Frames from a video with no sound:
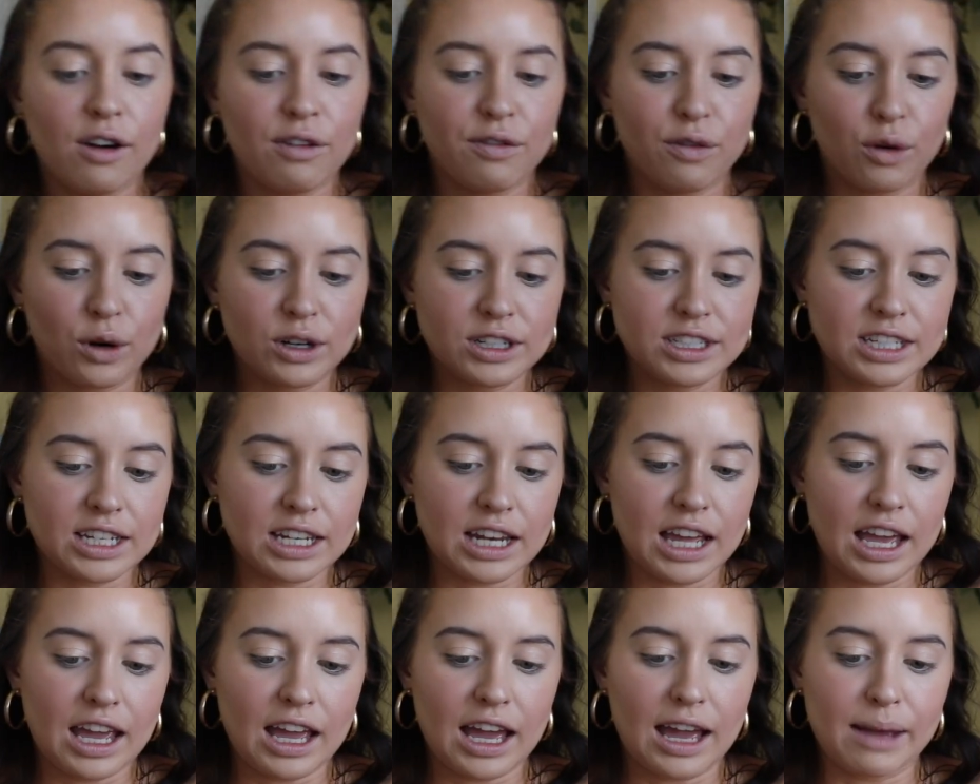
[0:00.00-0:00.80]
for
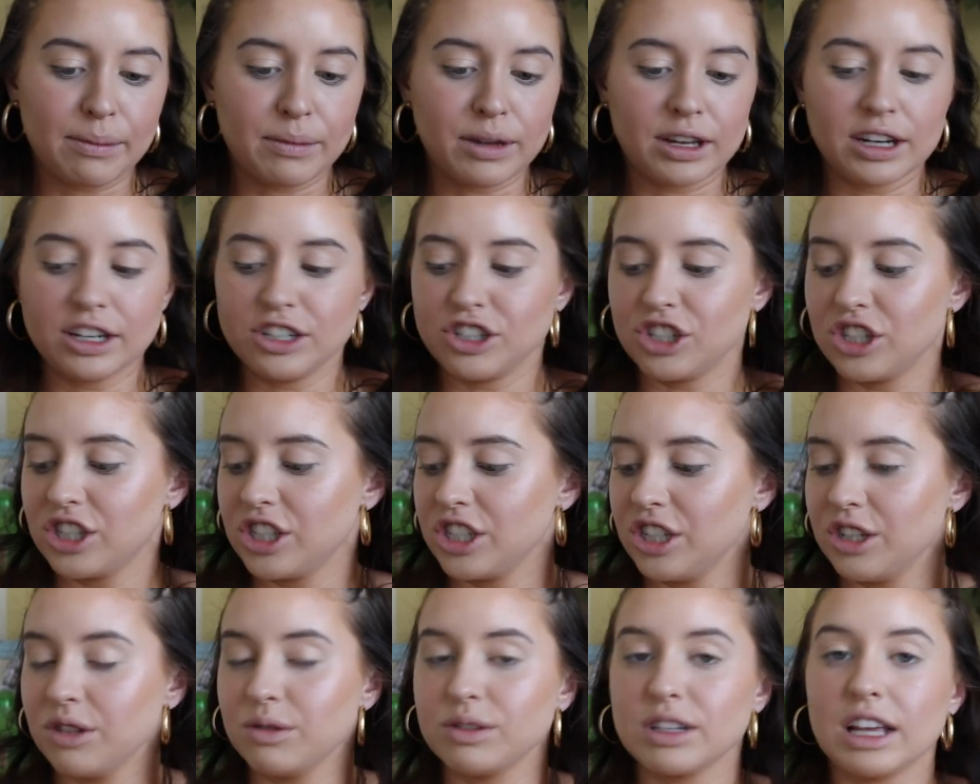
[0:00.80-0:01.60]
today, I'm gonna
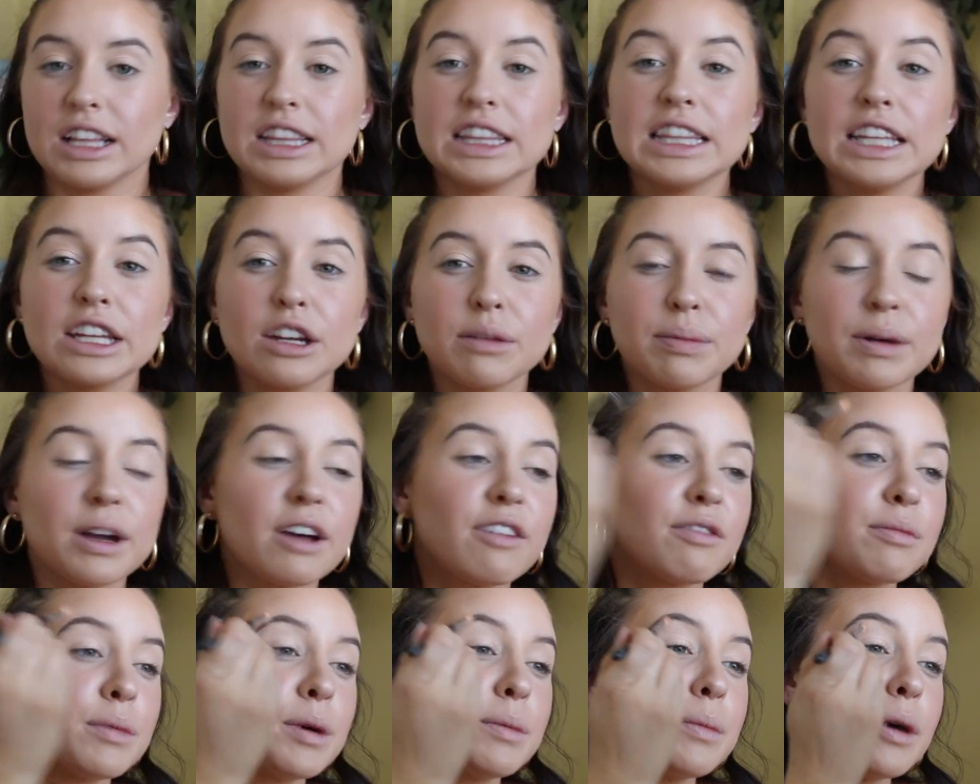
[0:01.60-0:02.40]
just use a little bit
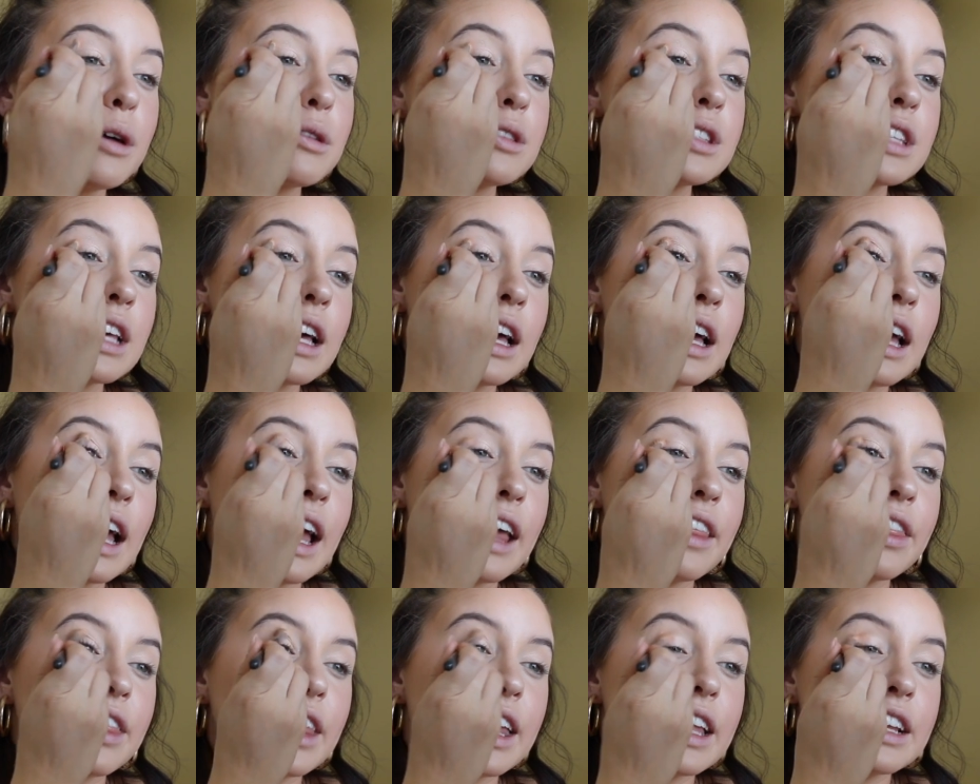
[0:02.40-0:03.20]
of Mimosa
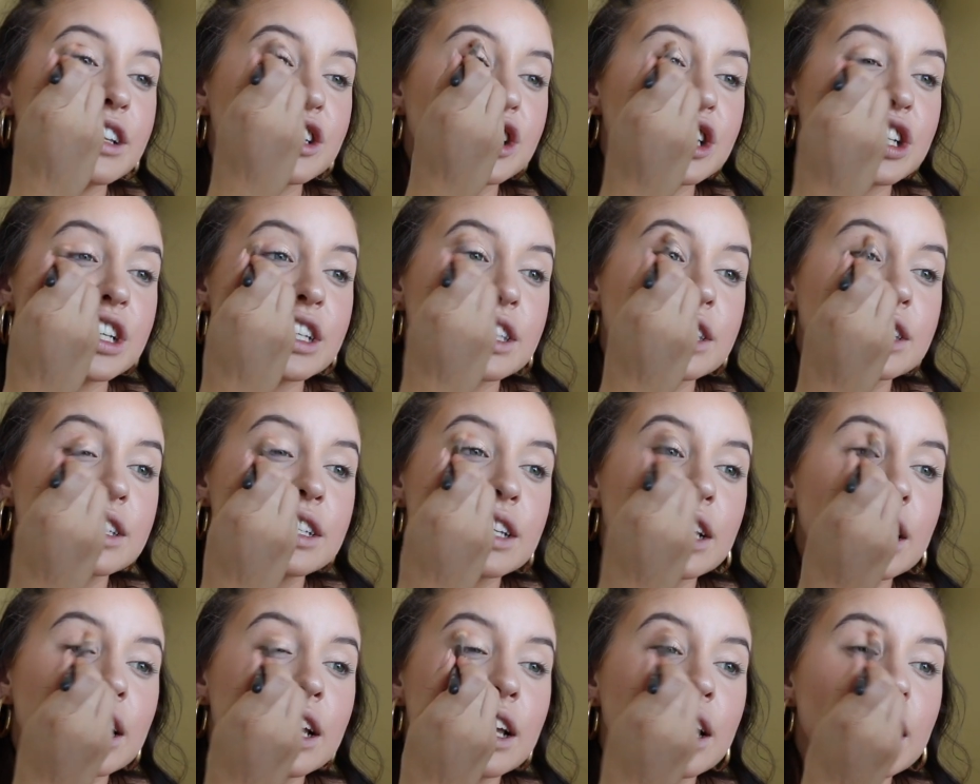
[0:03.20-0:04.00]
and then
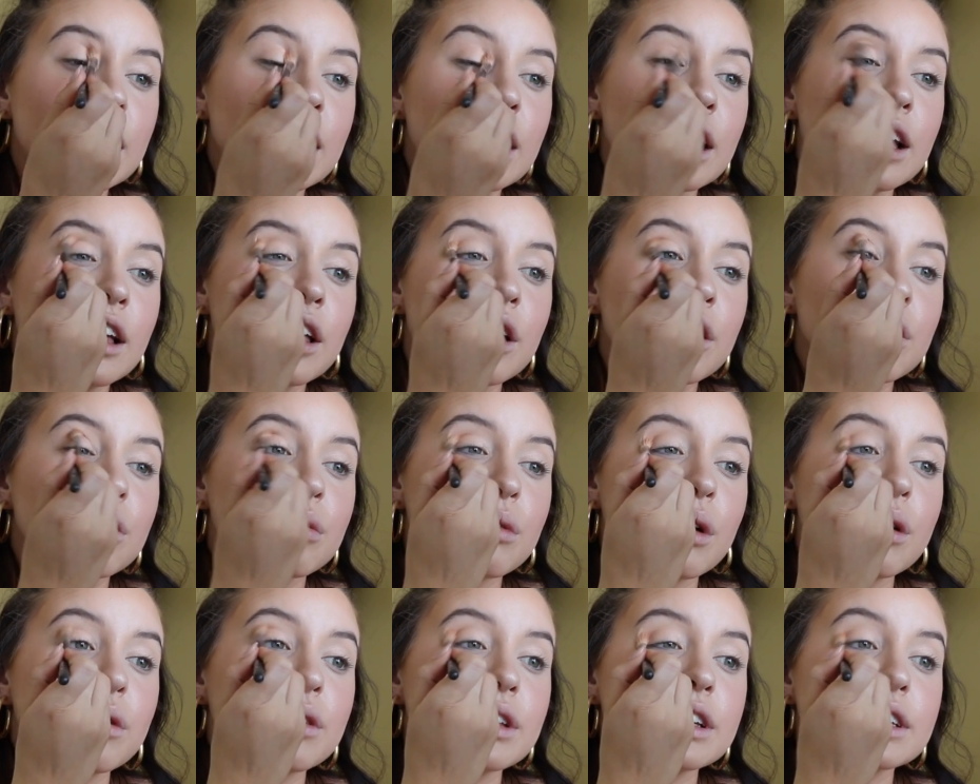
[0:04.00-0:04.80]
just
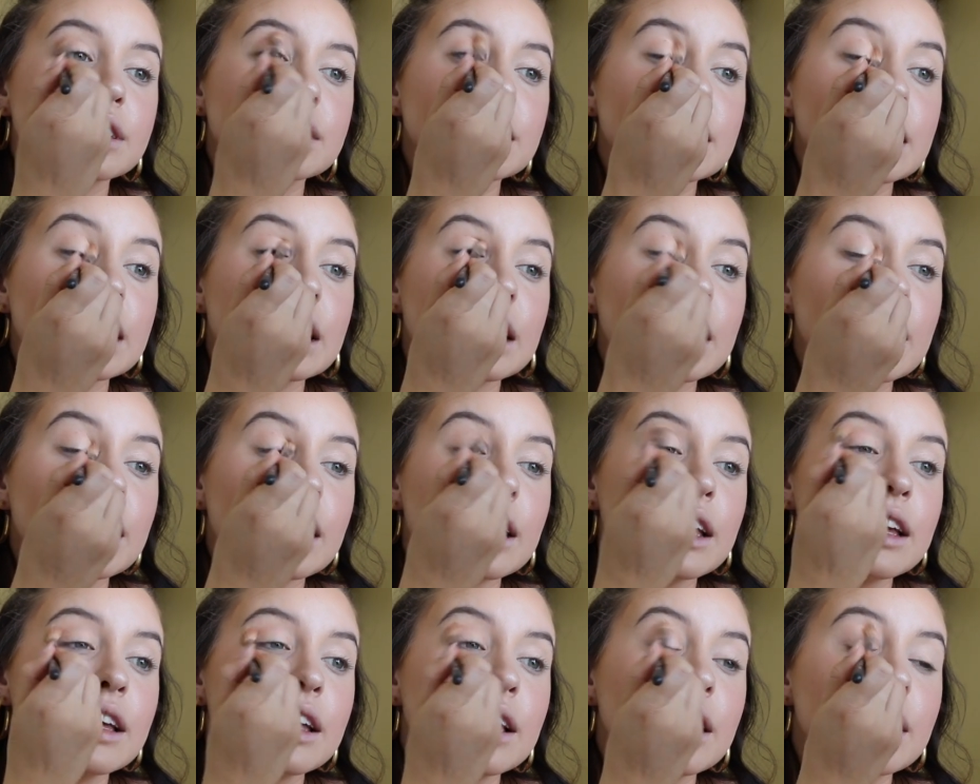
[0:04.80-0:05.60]
throw this
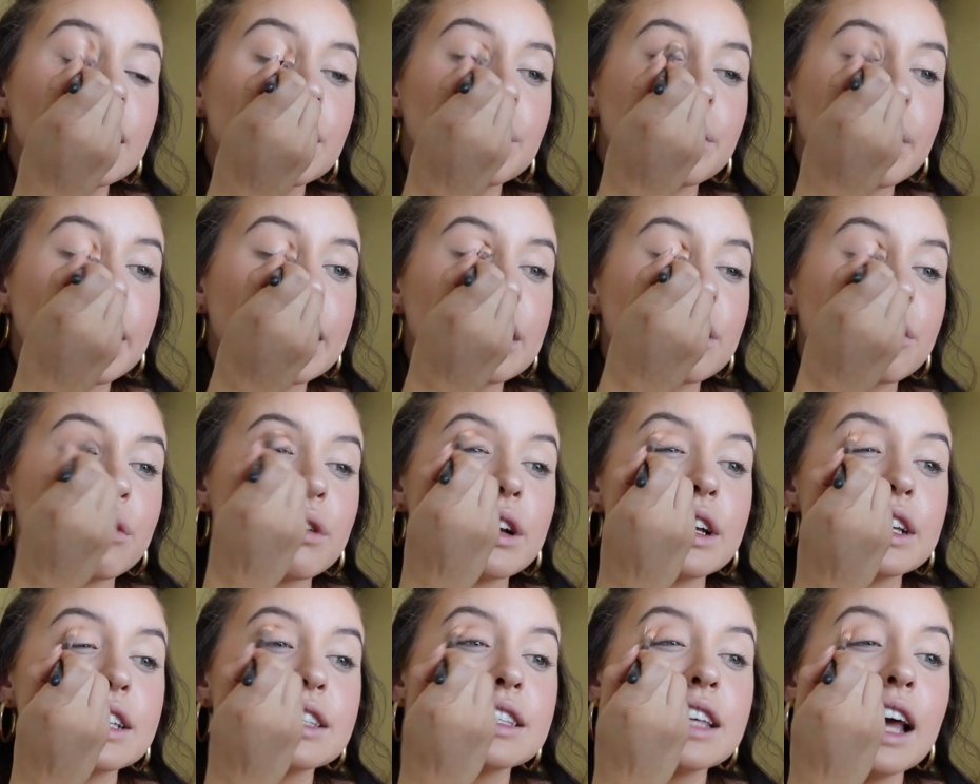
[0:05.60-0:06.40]
in my
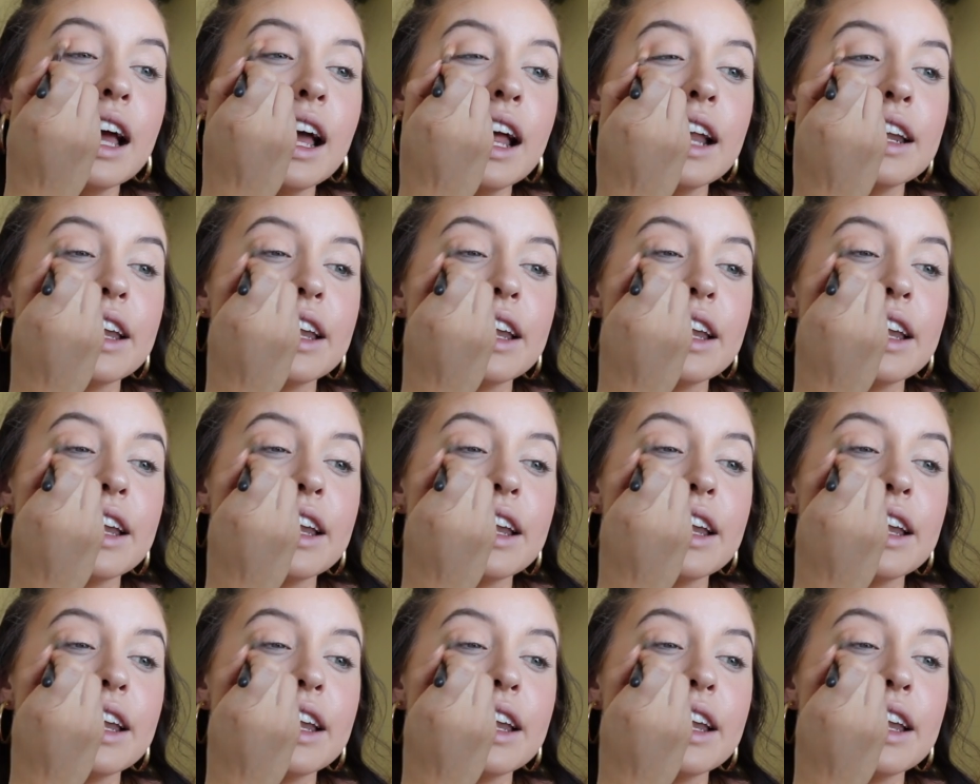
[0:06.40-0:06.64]
crease.